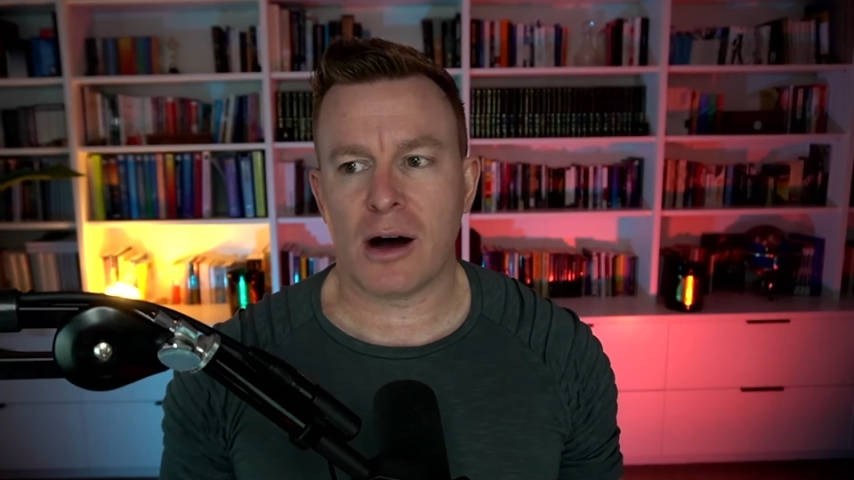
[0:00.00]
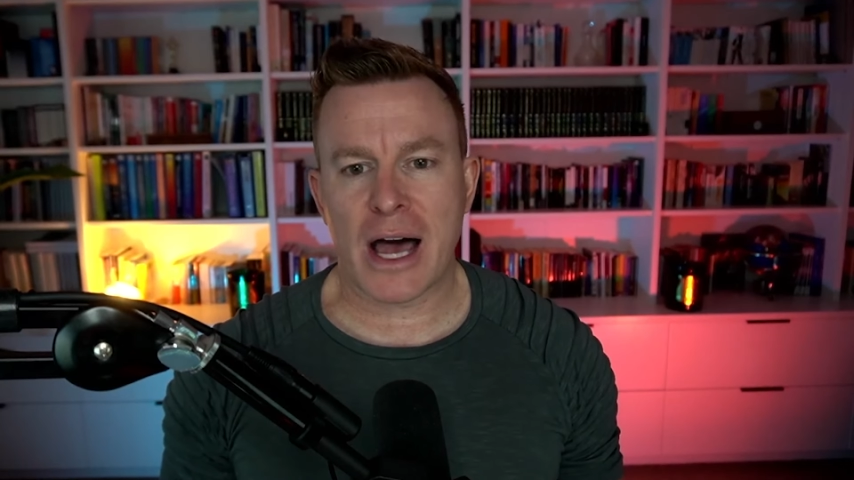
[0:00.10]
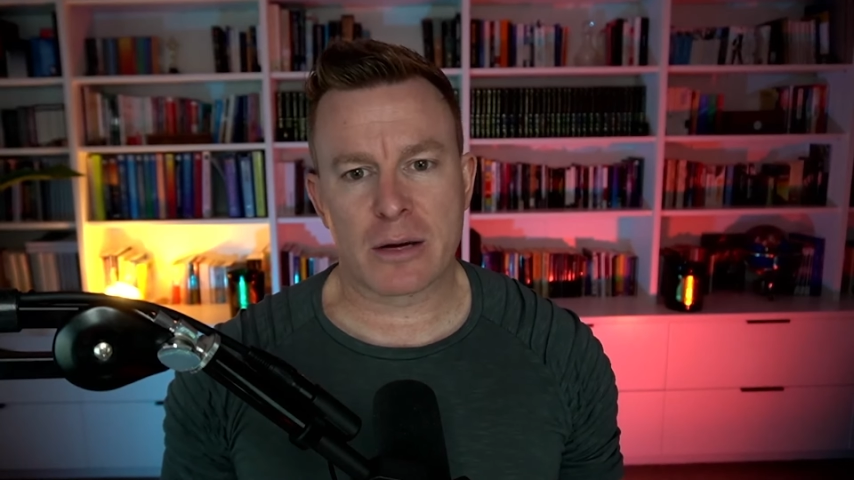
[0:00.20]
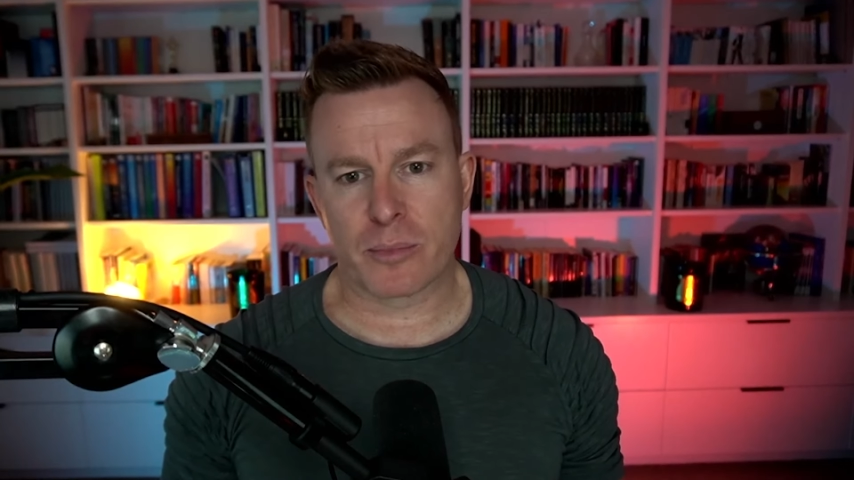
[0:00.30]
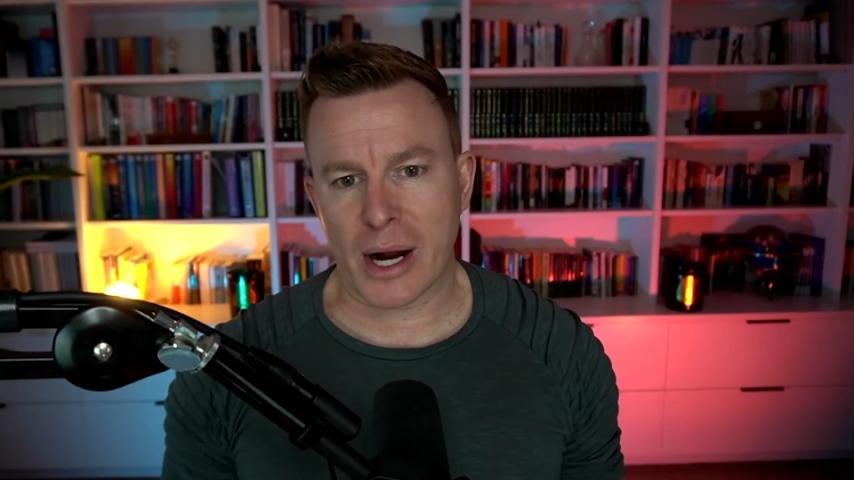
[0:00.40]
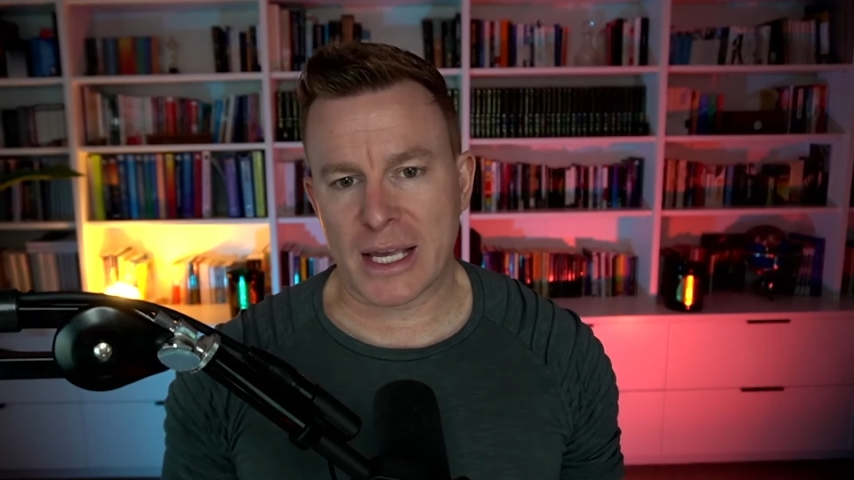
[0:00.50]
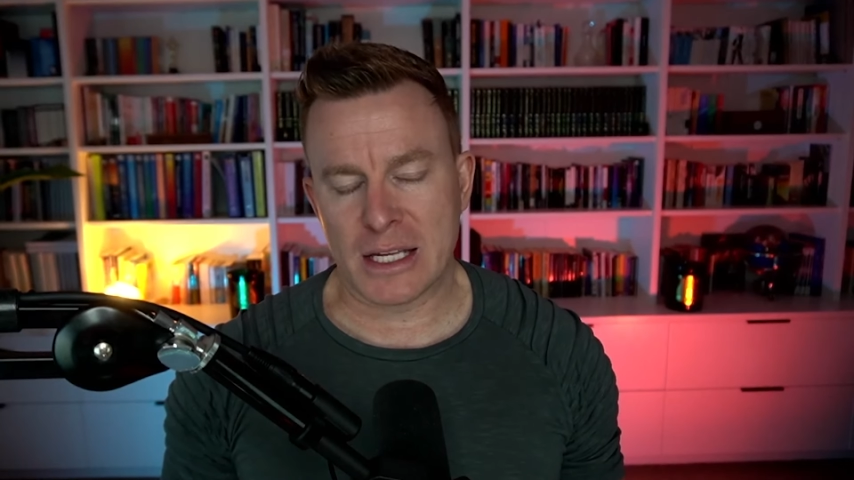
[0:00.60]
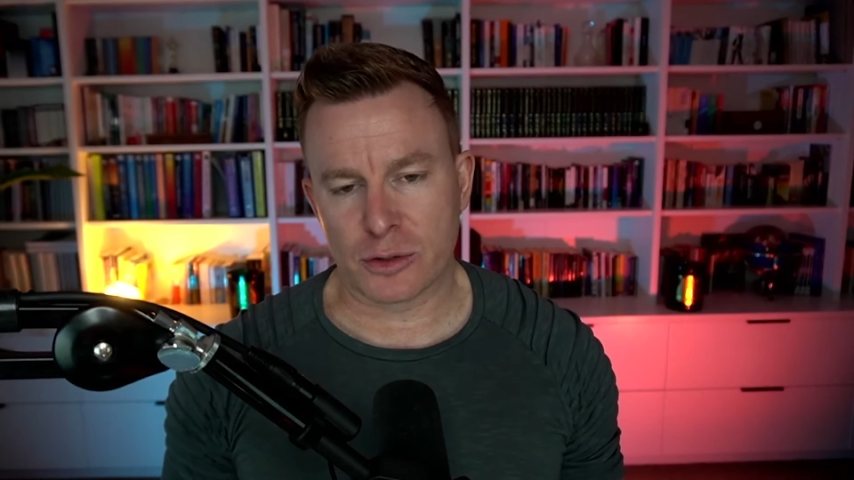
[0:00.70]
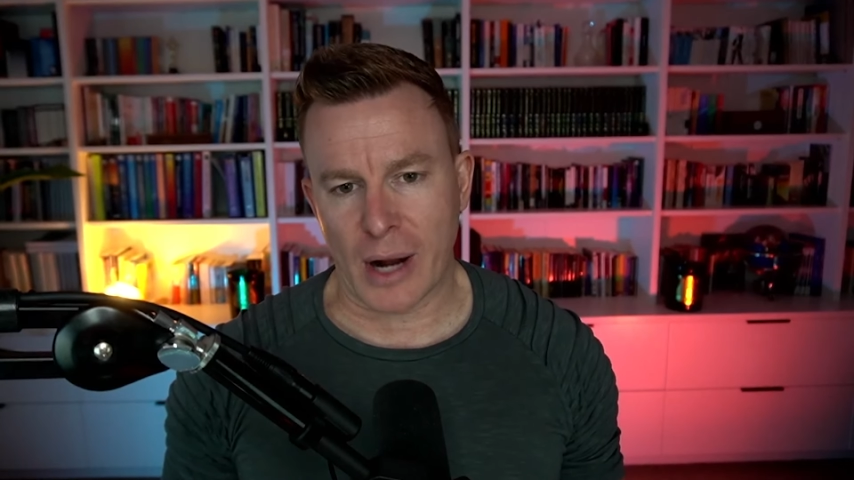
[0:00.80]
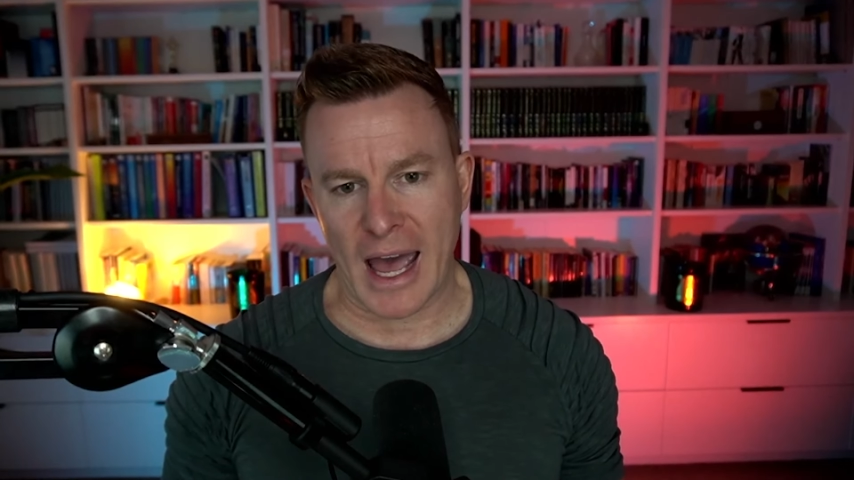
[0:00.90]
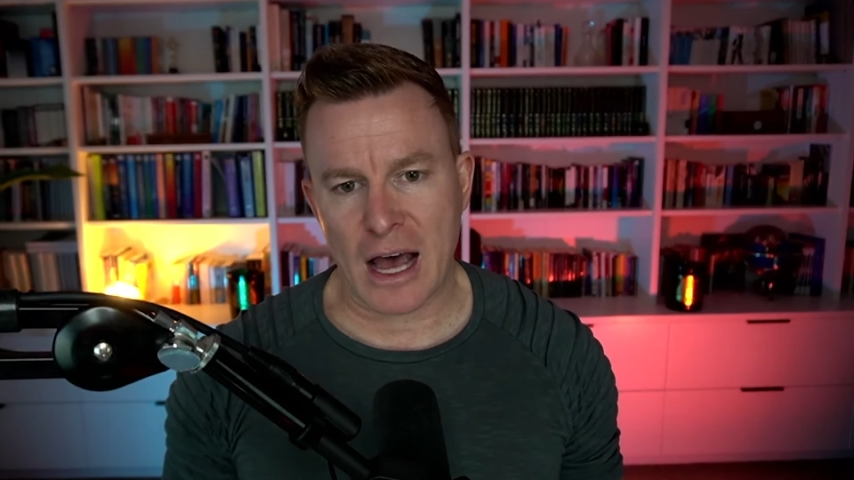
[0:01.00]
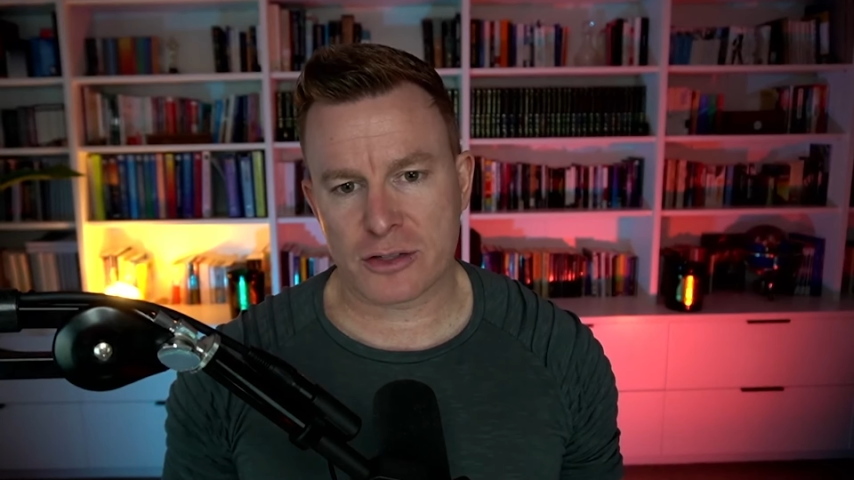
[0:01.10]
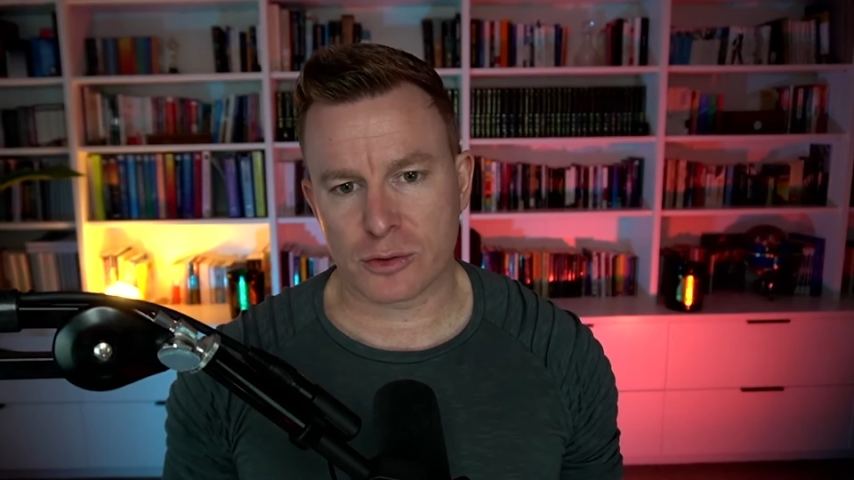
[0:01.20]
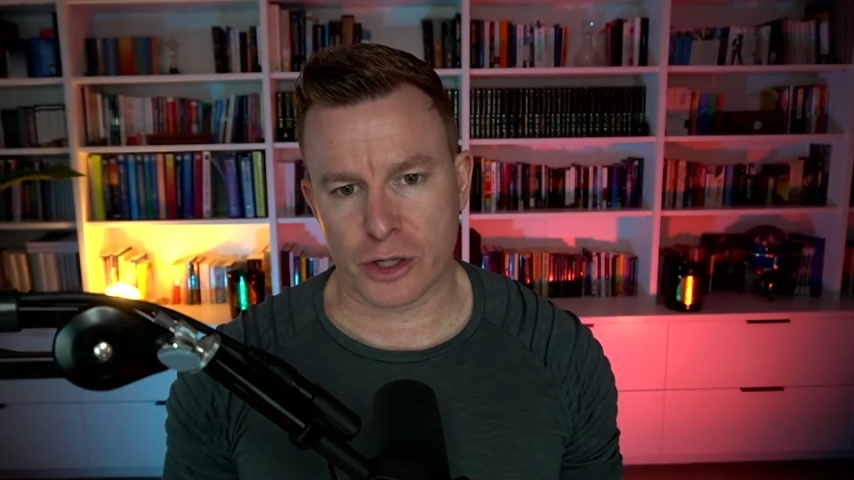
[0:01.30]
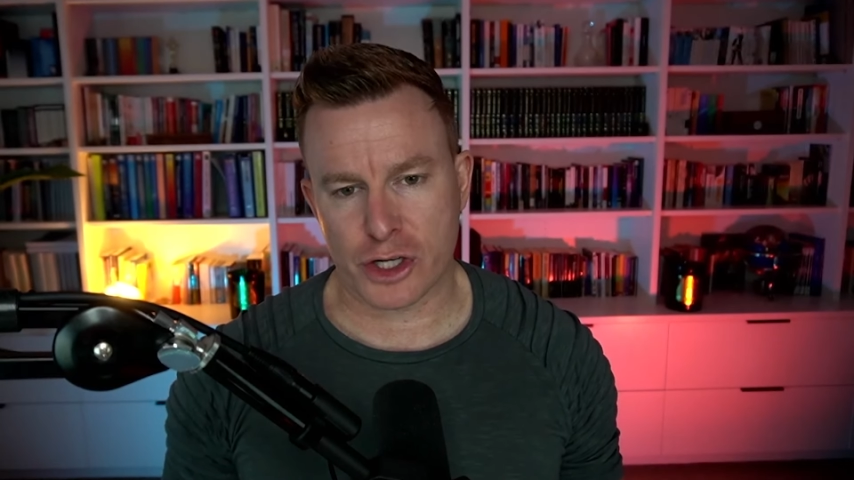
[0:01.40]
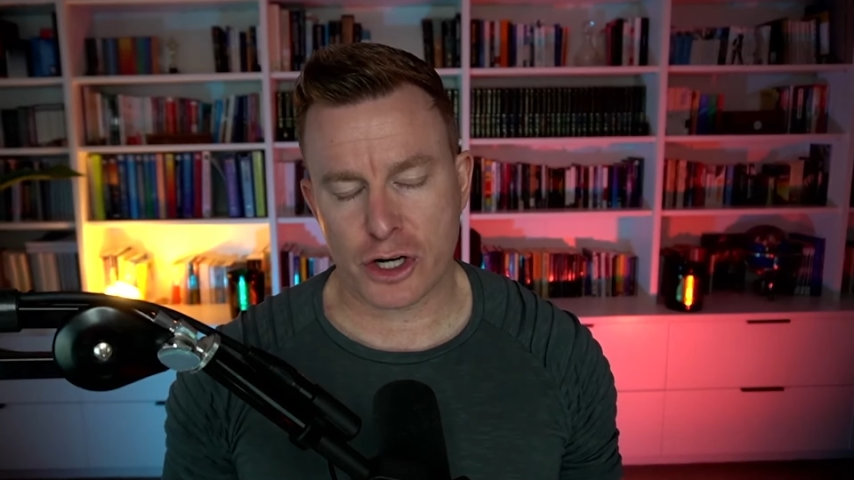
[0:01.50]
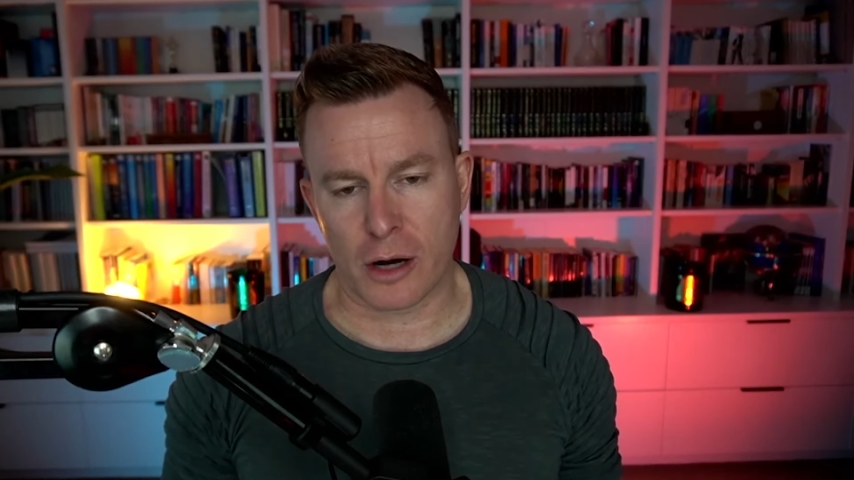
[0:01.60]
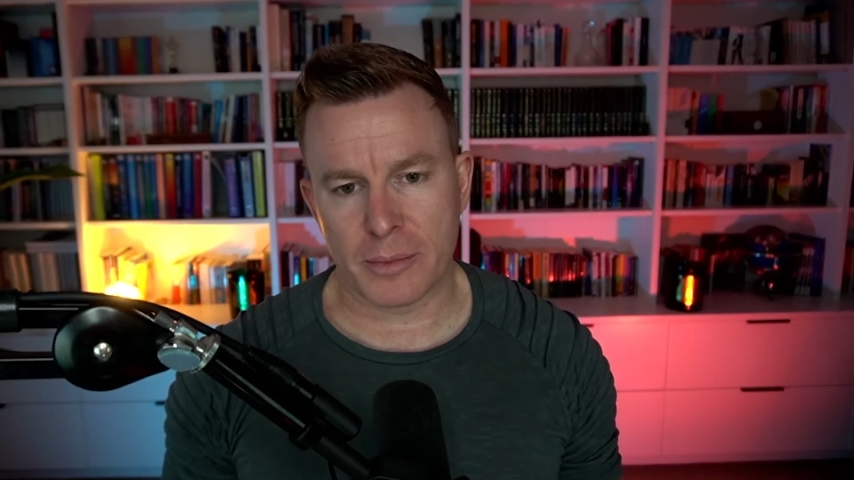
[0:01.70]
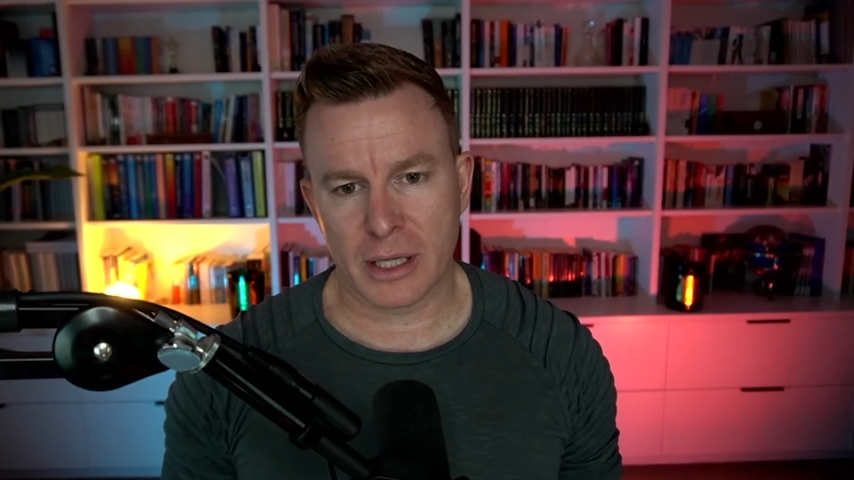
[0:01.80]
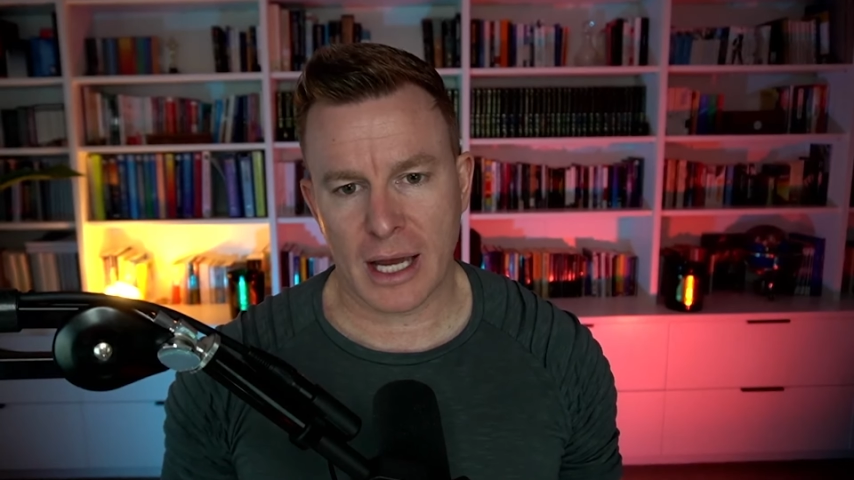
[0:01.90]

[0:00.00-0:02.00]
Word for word: I can break into a house or a shop